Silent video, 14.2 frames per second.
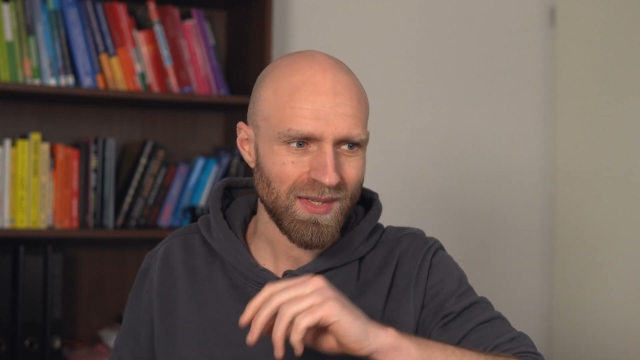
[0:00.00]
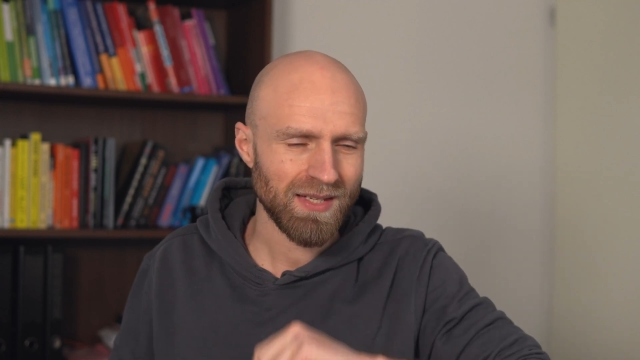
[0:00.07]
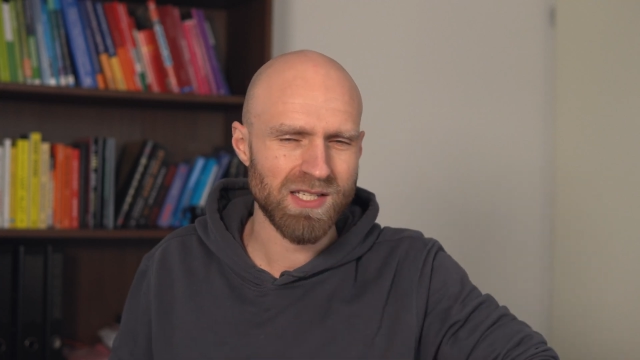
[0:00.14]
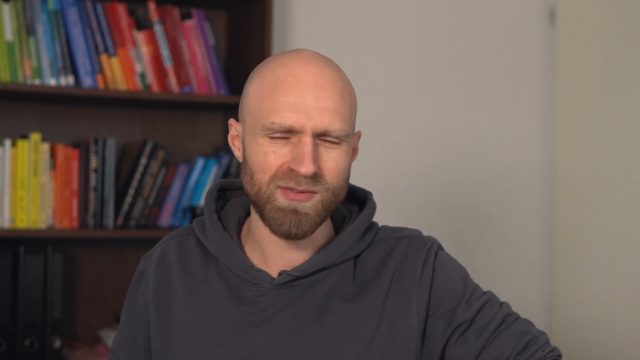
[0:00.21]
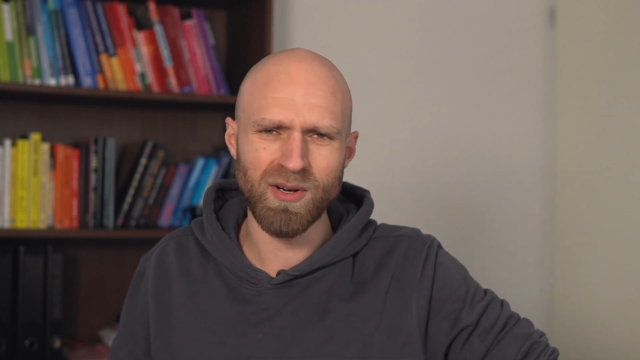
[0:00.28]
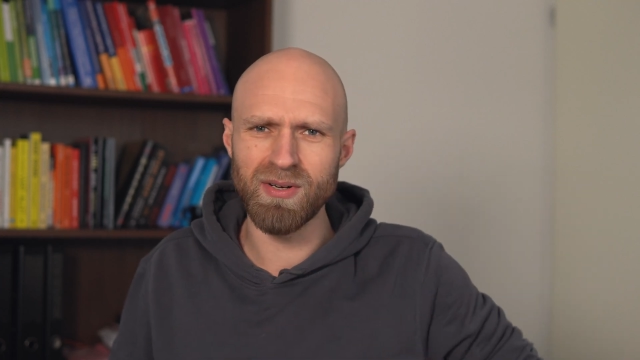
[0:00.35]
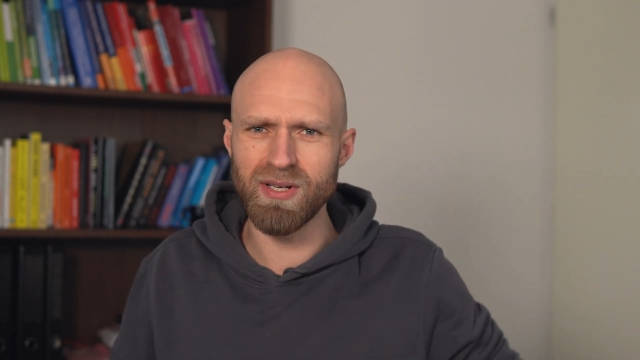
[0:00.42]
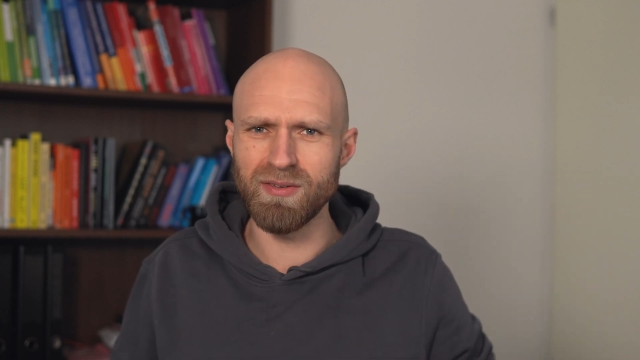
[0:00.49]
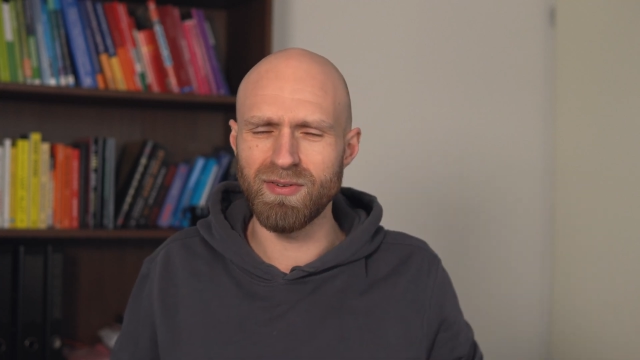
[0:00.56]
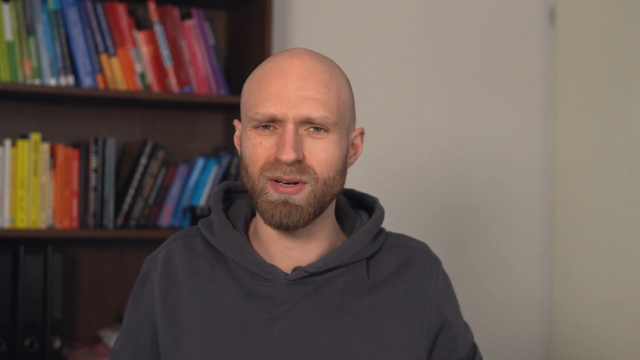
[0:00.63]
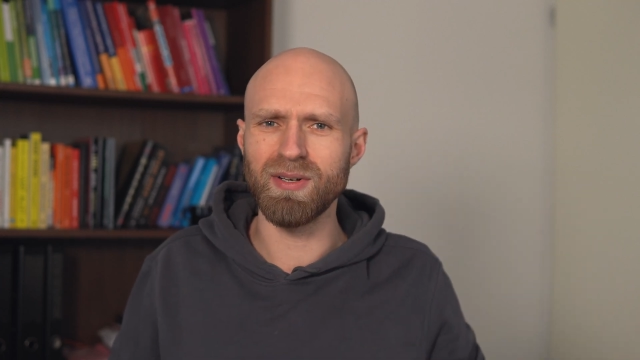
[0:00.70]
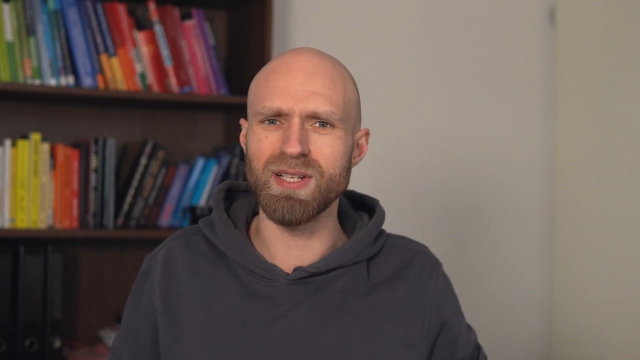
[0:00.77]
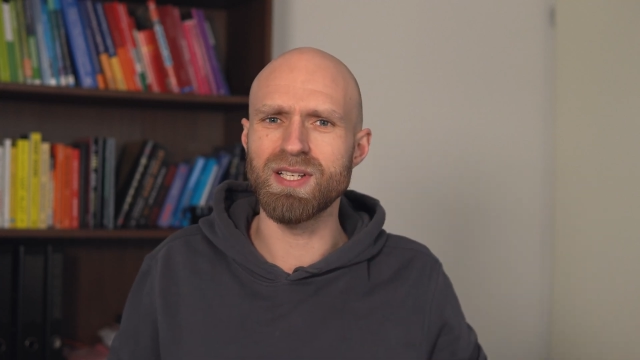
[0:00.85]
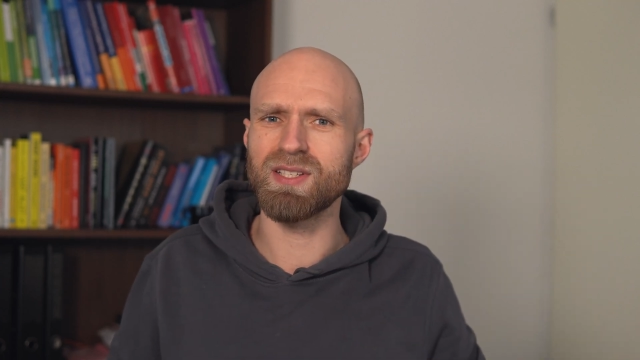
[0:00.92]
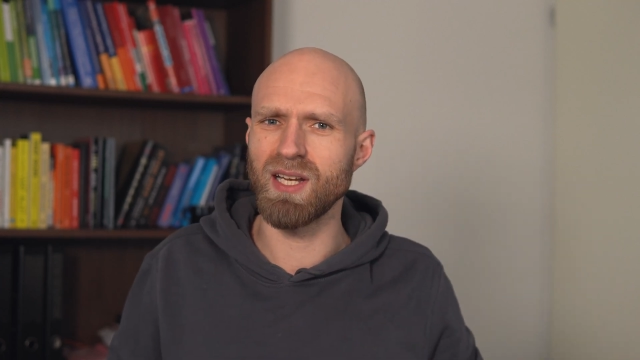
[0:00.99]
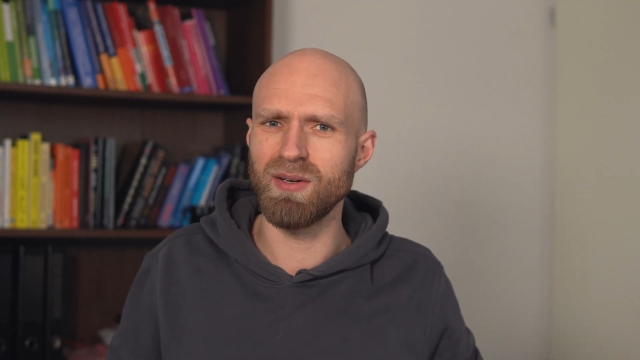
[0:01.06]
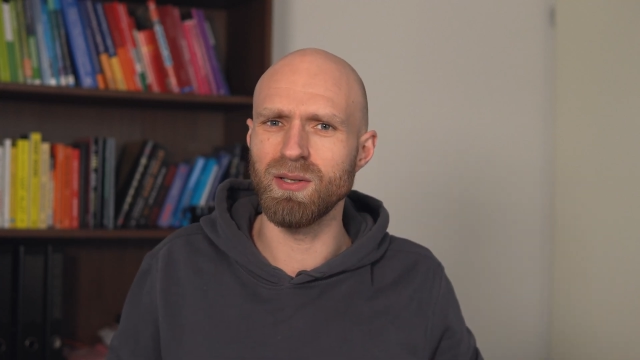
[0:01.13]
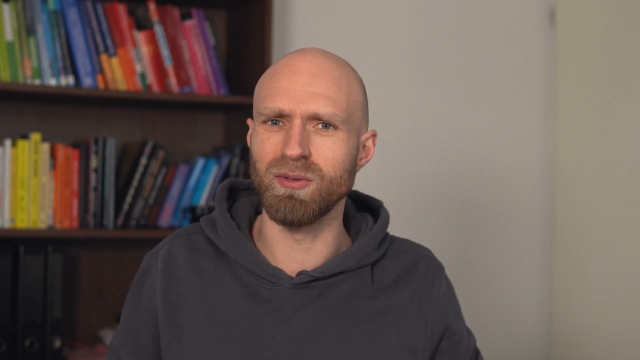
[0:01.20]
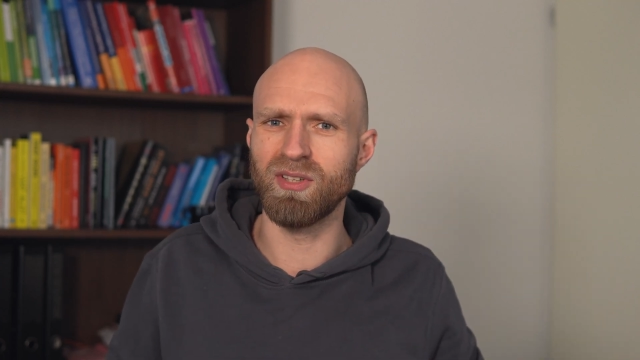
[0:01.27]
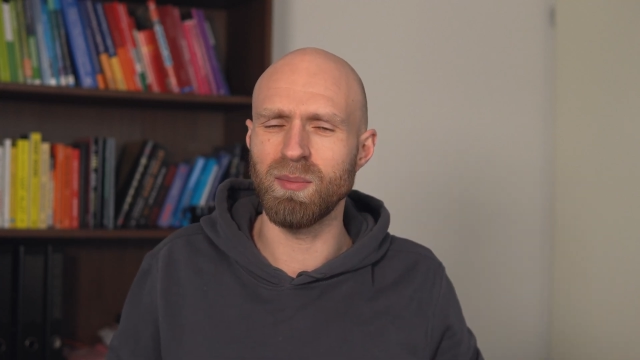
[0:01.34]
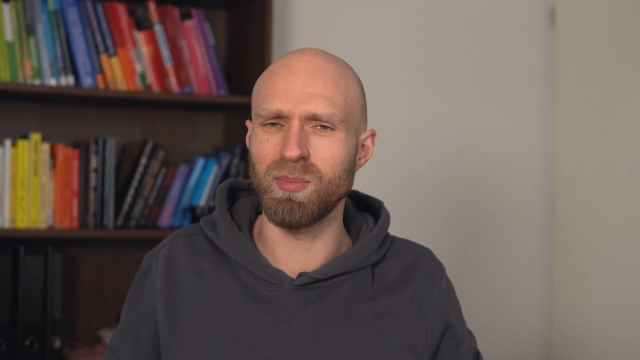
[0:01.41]
It's very, very
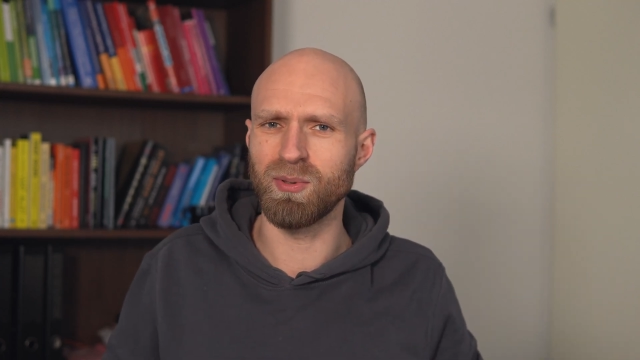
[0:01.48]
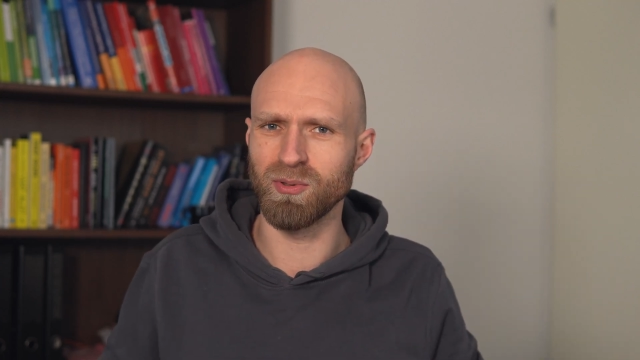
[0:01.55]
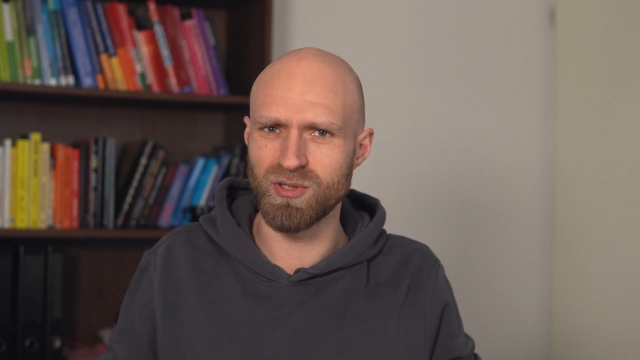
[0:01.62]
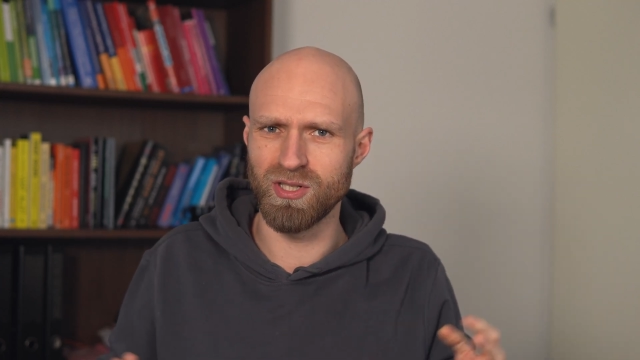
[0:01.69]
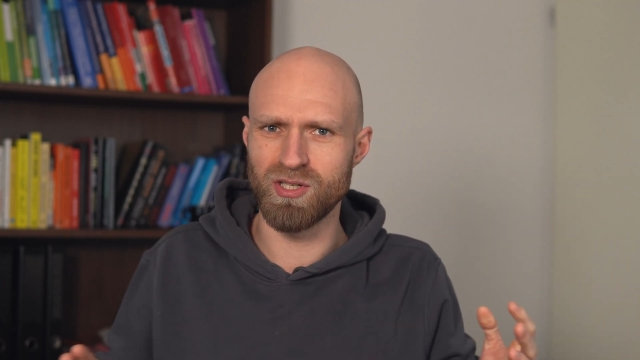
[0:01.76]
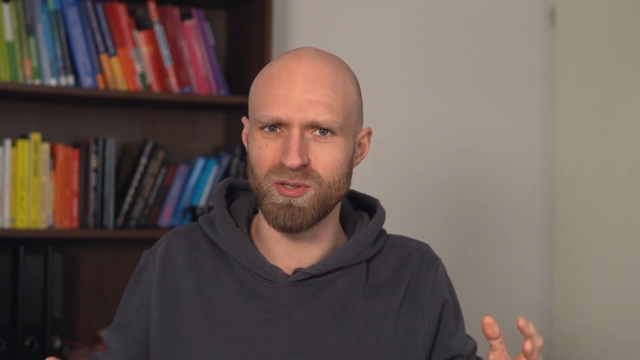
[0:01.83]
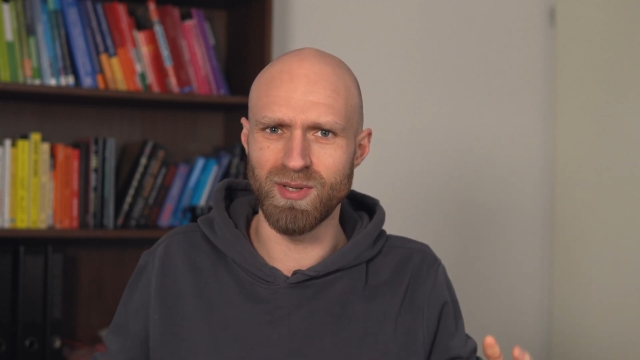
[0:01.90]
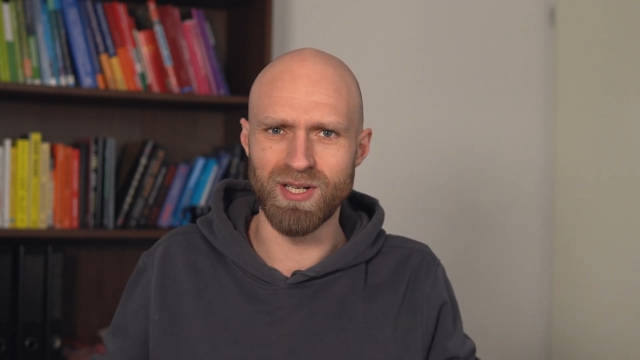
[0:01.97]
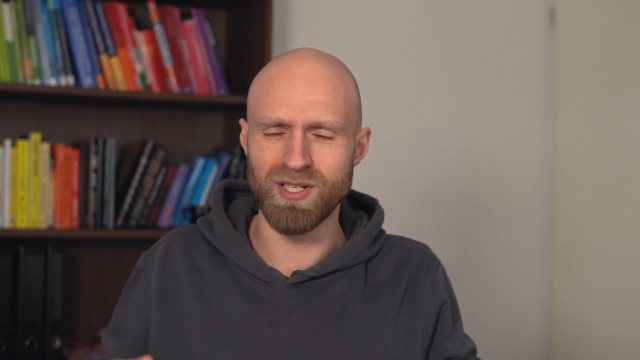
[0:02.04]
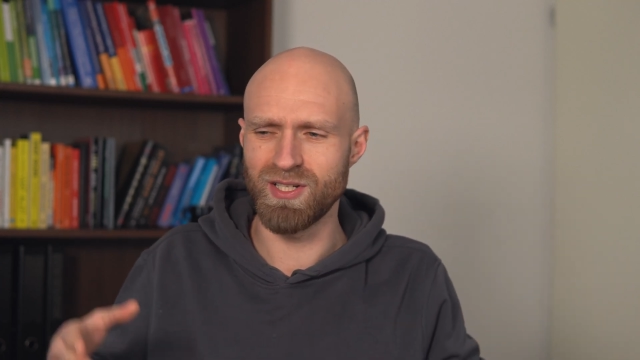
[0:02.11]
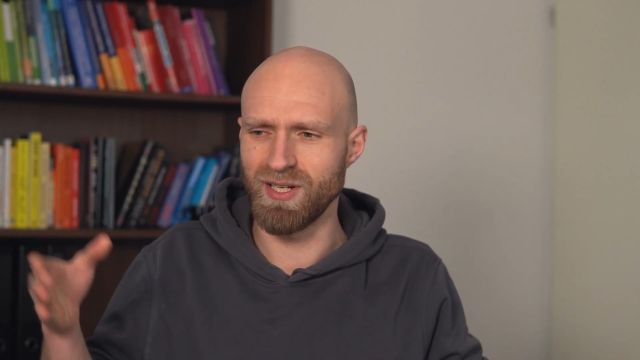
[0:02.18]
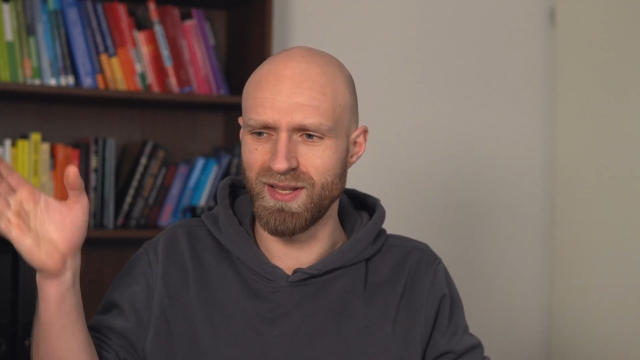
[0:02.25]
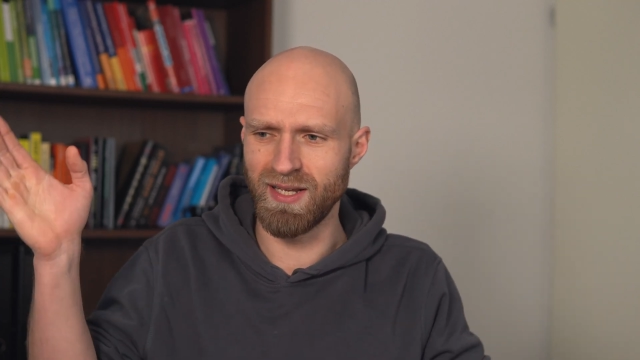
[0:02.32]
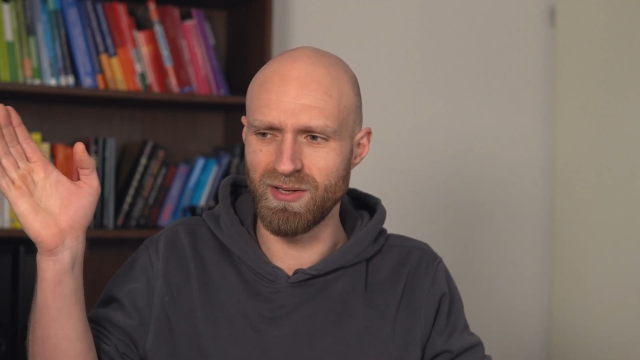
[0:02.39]
stereotypical situation